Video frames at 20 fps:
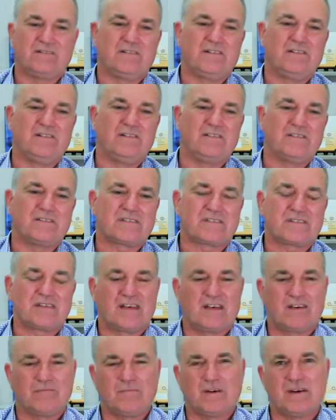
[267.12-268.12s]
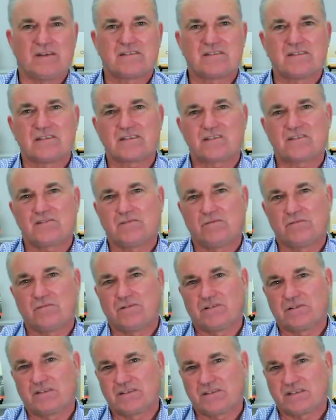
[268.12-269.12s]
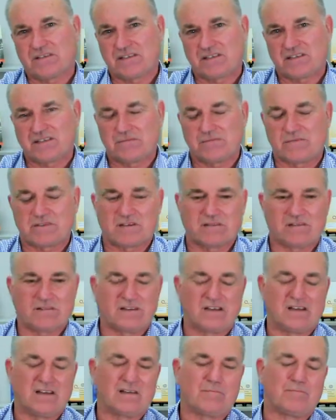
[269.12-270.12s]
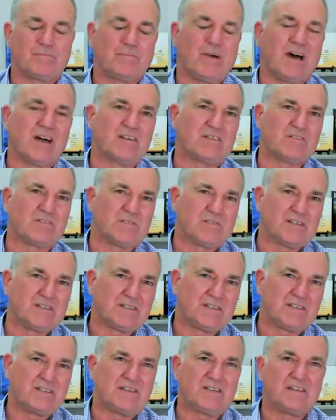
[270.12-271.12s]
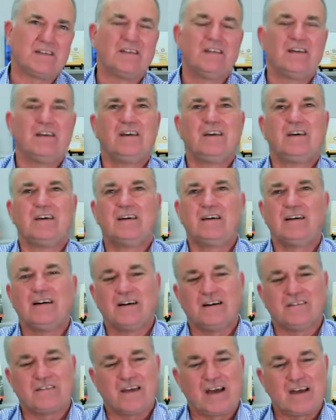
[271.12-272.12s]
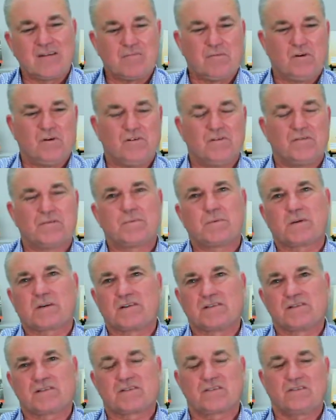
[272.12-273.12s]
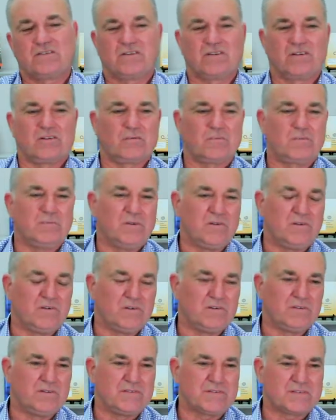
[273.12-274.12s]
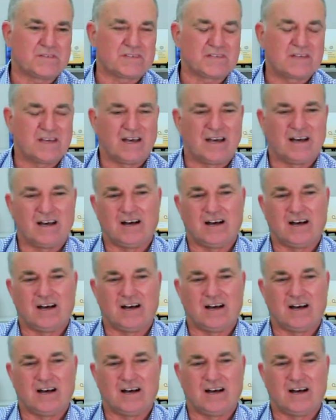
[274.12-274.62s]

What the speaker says: roots. Most of your stormwater systems are butt jointed. They move because soil moves.